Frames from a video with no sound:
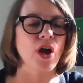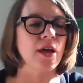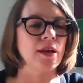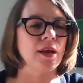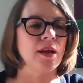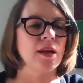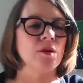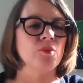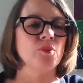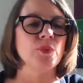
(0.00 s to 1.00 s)
not
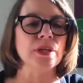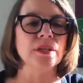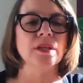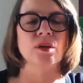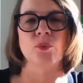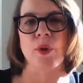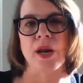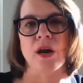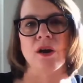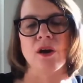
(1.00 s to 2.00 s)
really
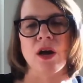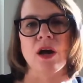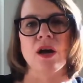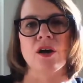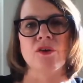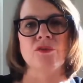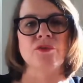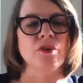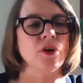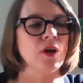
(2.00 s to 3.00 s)
aware
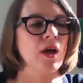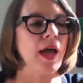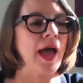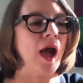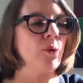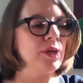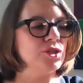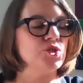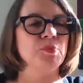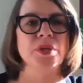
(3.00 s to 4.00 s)
of how
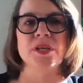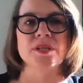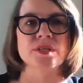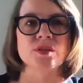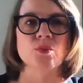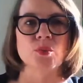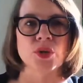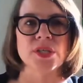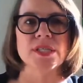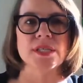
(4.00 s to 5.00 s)
each piece
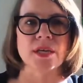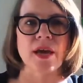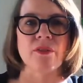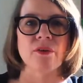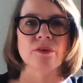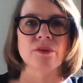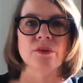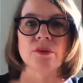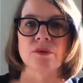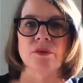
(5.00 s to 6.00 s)
works together,
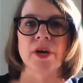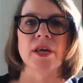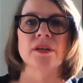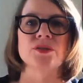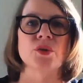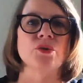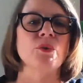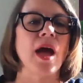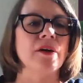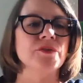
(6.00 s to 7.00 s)
right? So
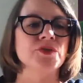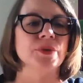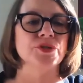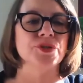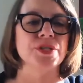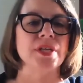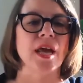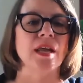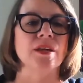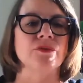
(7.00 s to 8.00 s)
you have to
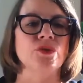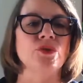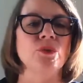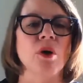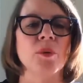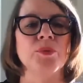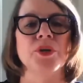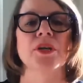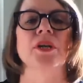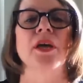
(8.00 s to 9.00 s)
understand, if you are
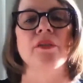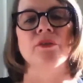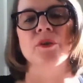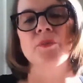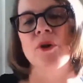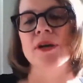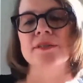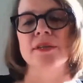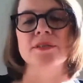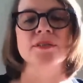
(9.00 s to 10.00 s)
putting together a
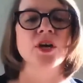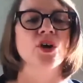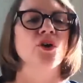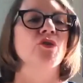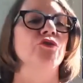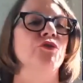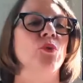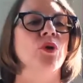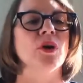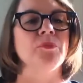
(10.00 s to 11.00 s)
process
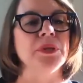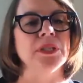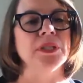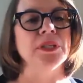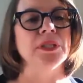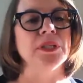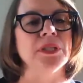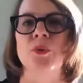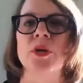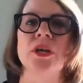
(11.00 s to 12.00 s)
for a billing
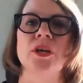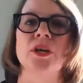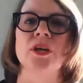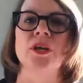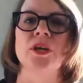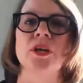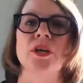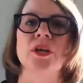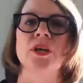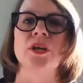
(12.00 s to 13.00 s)
code in one of the
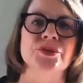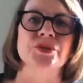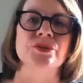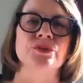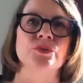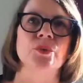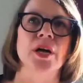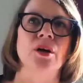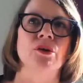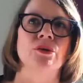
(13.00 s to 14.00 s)
billers,
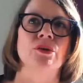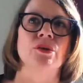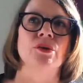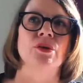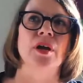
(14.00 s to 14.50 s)
well,